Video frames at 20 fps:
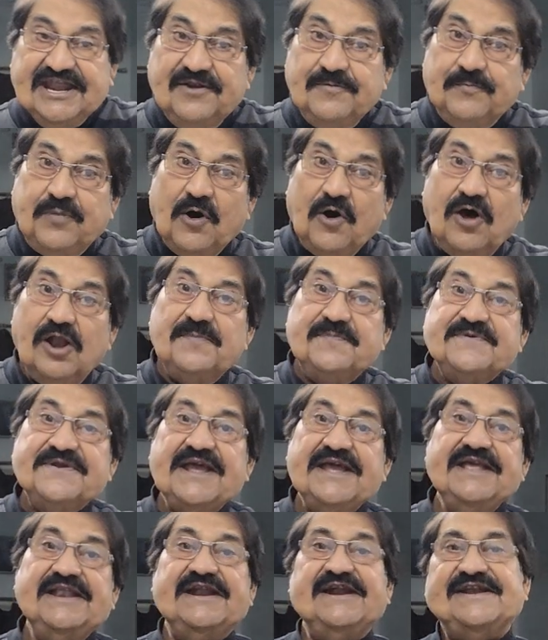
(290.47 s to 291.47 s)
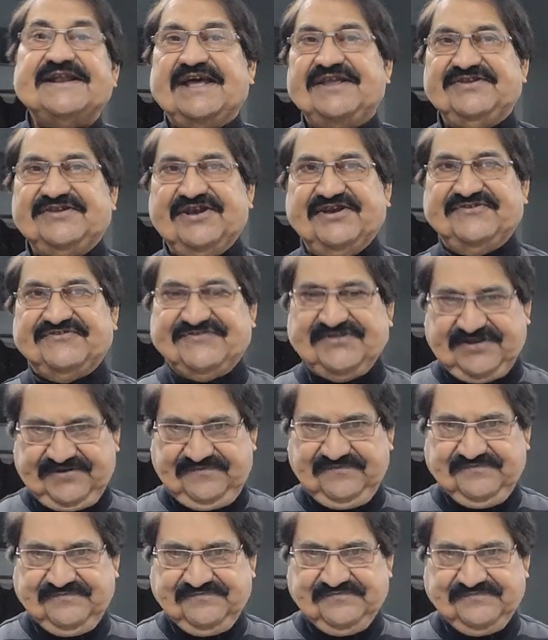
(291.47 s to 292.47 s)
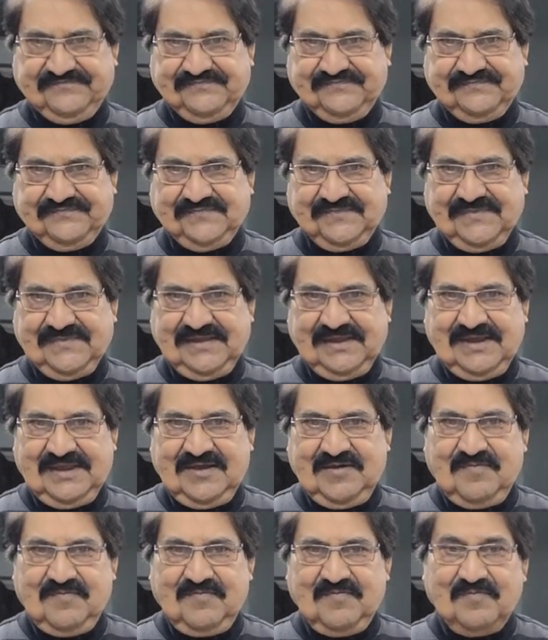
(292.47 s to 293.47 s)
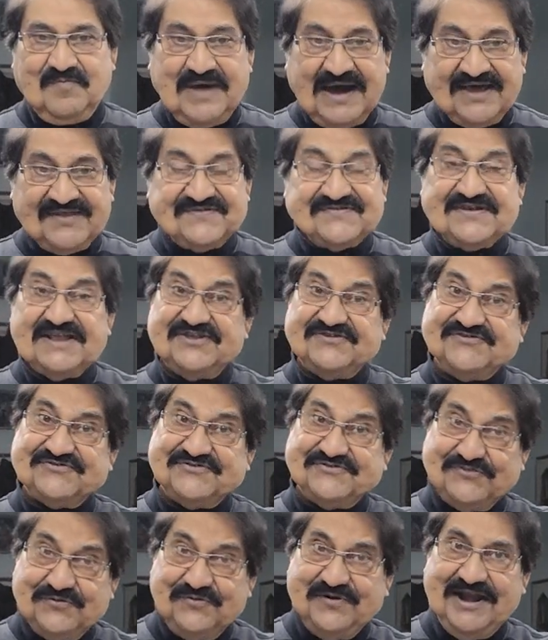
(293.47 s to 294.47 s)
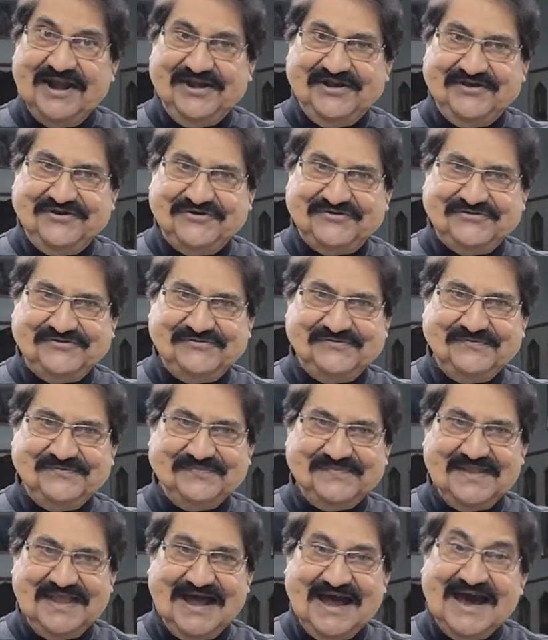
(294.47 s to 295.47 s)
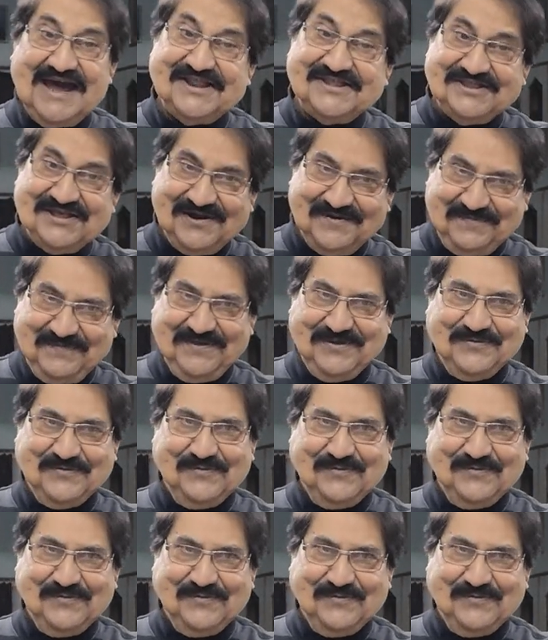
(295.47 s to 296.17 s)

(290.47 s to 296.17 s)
involved in a transaction. Marshall's student, Arthur